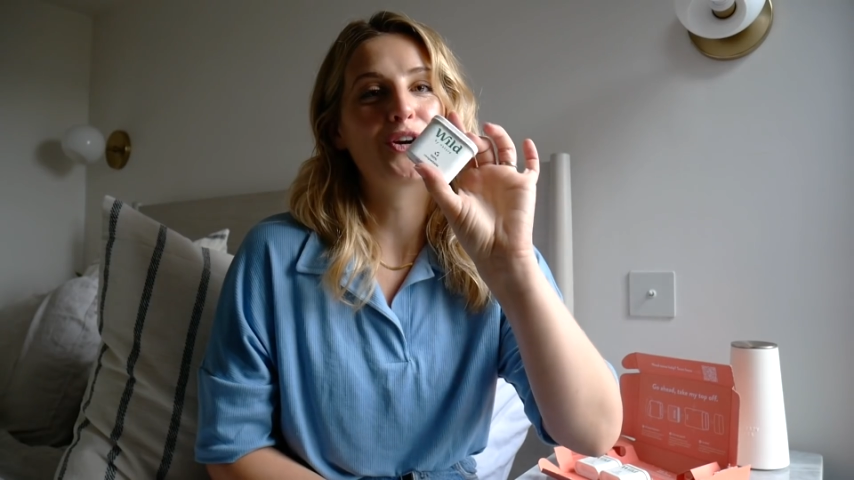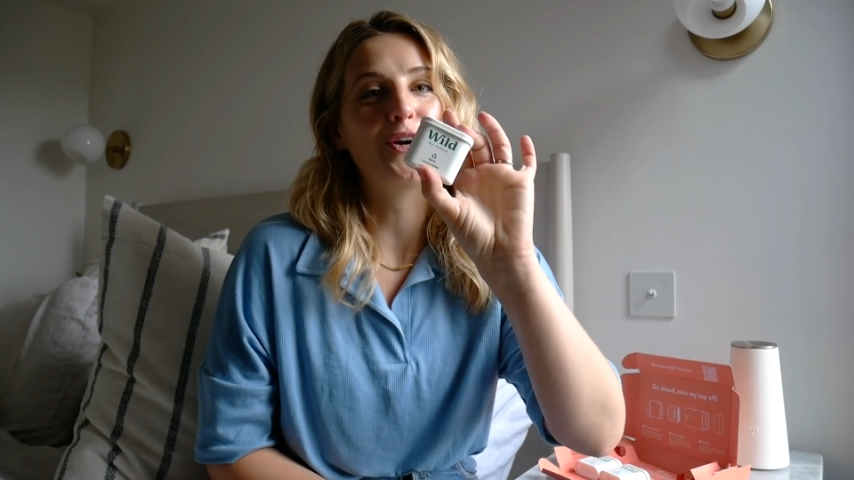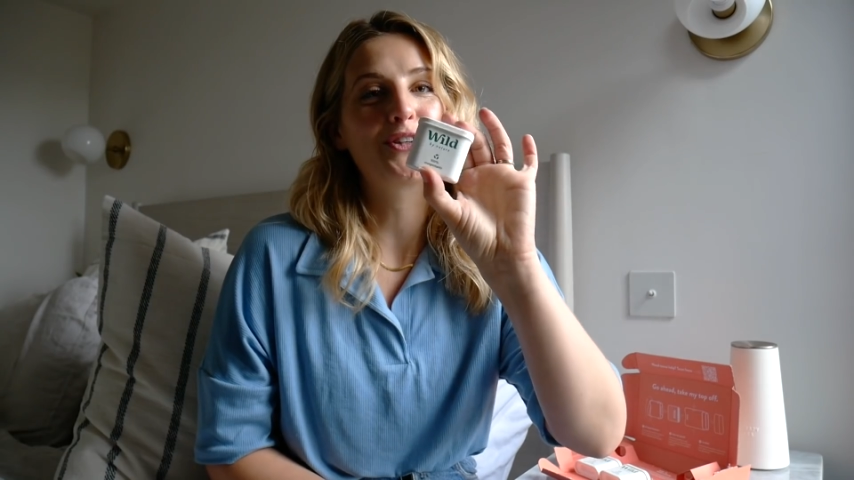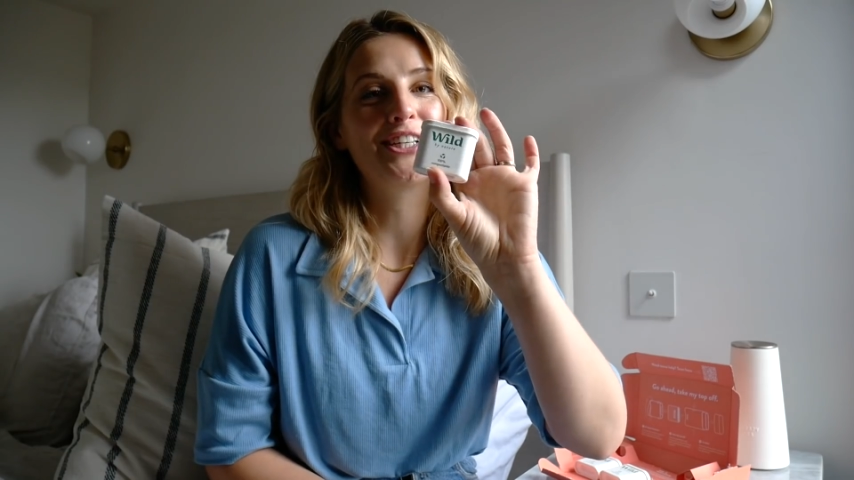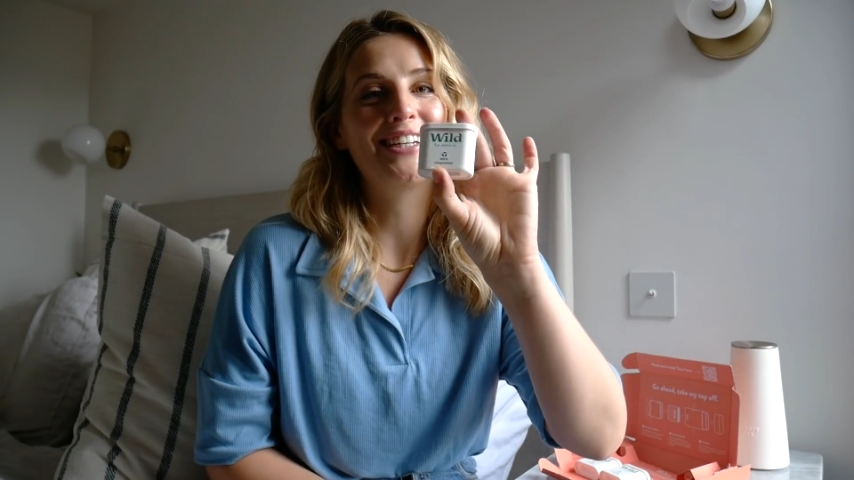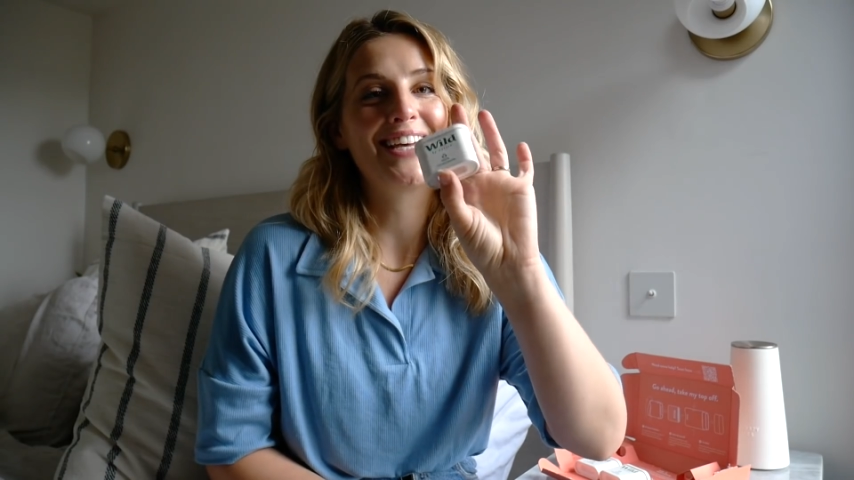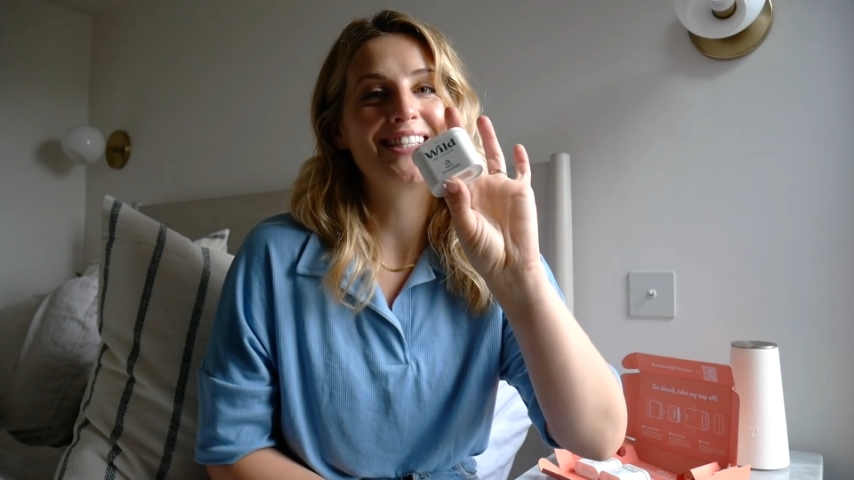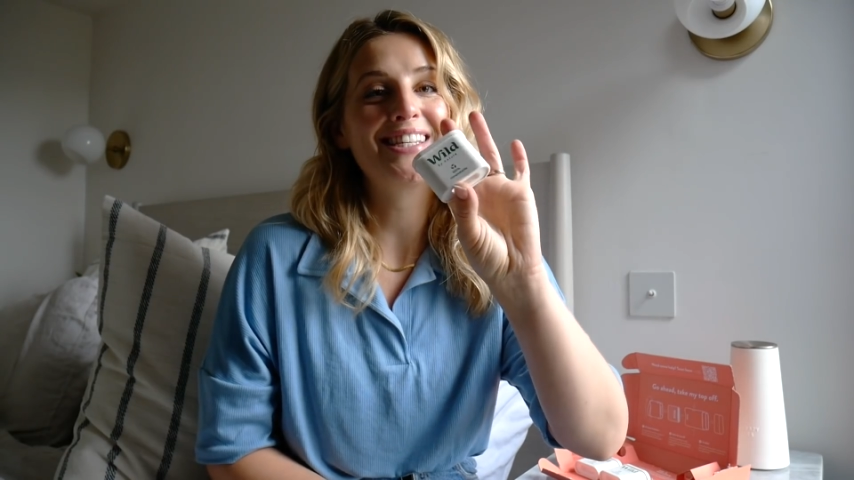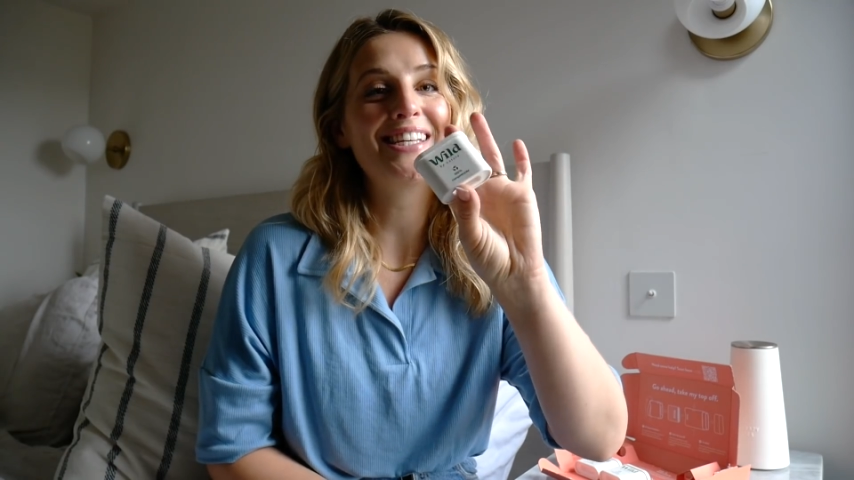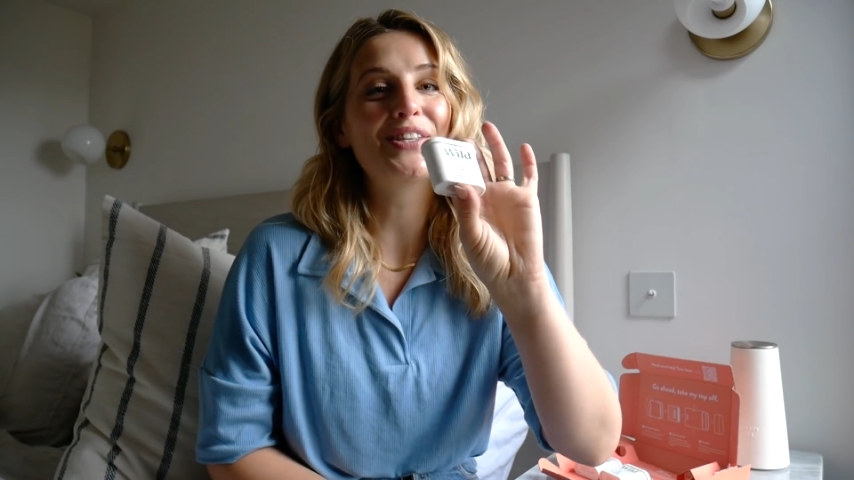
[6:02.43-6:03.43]
cotton and
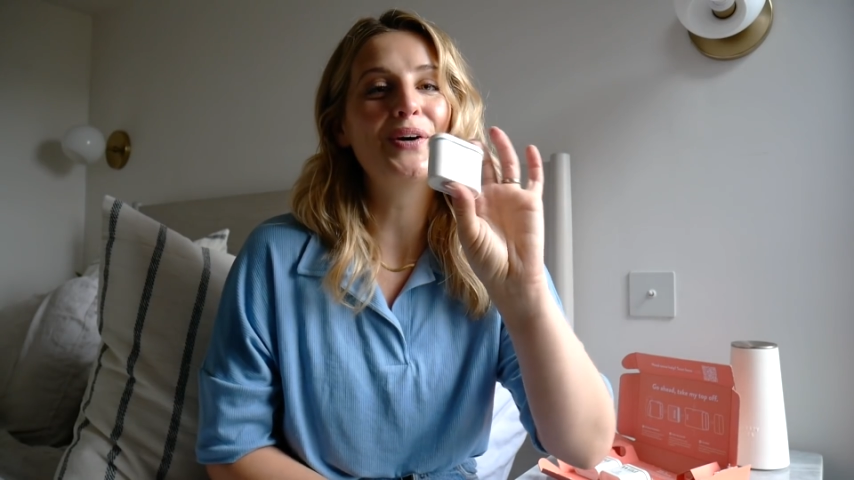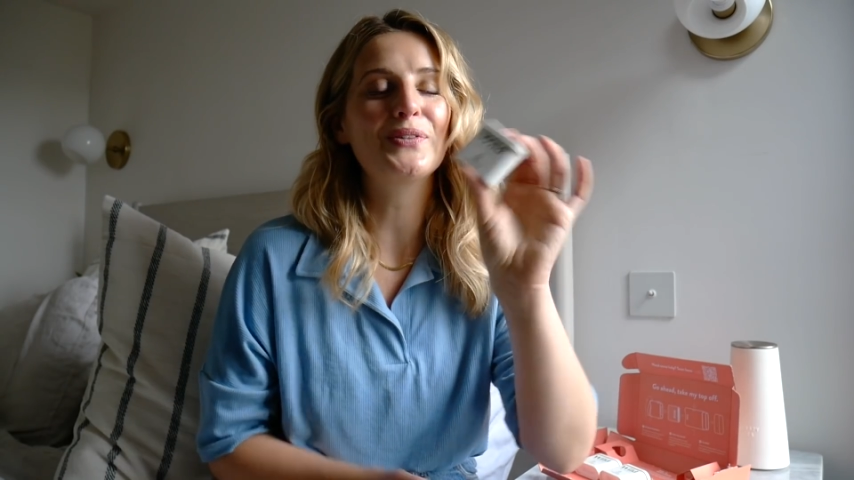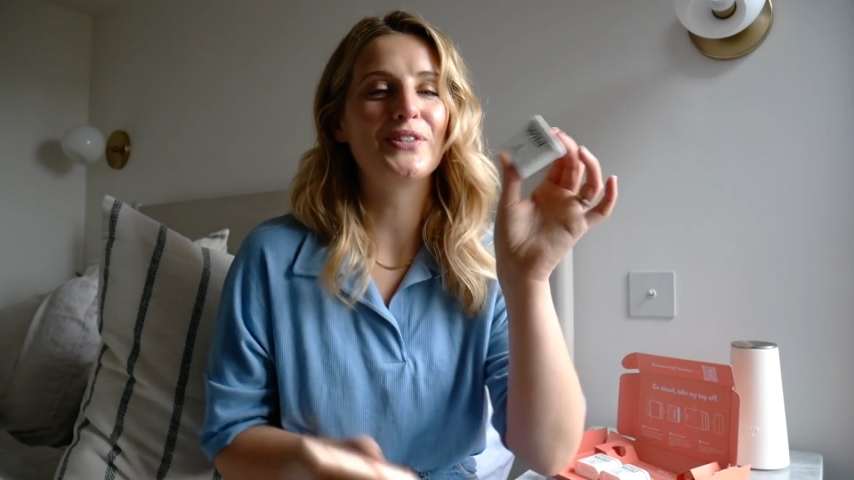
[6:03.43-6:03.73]
sea salt,